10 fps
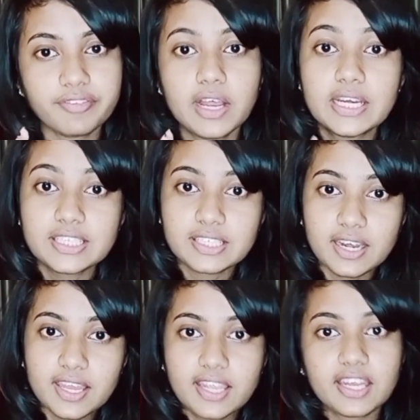
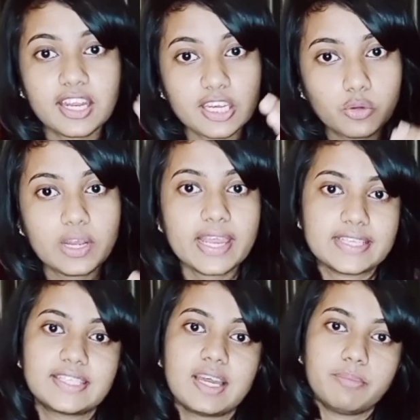studying in a newly
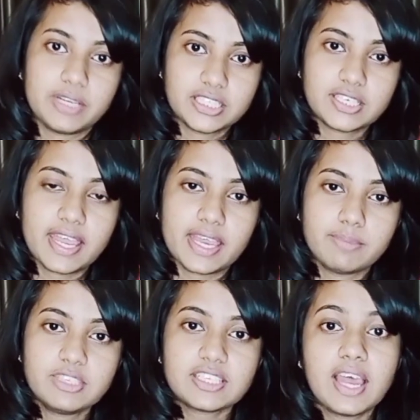established
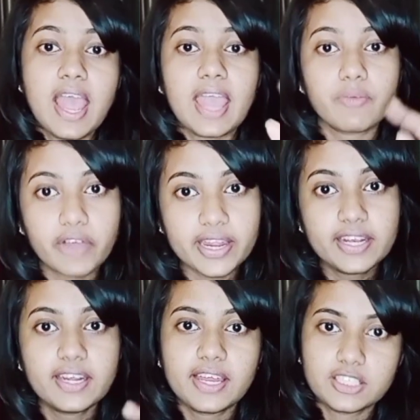AIIMS and why did
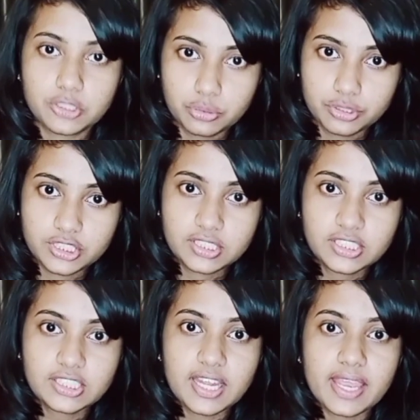I choose this
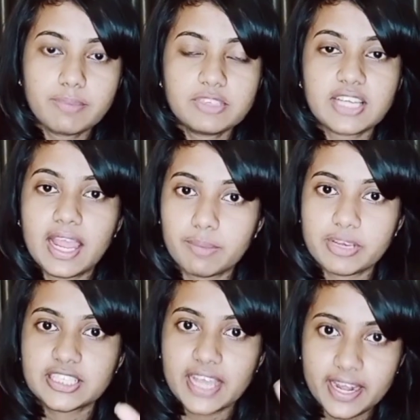AIIMS. I'll be
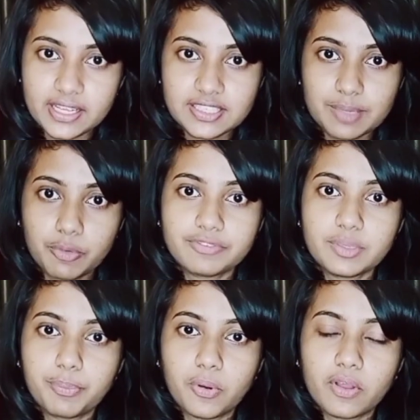sharing some of the
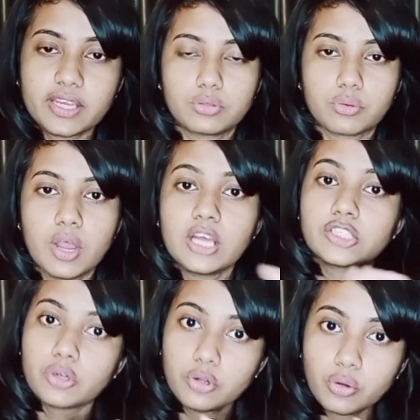points. So
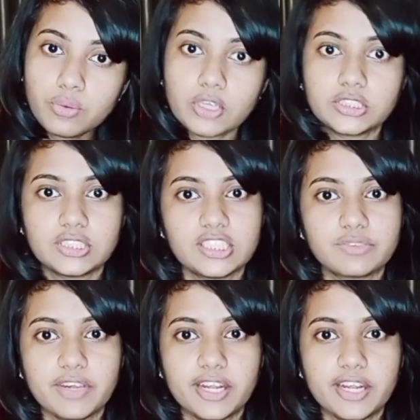do watch this video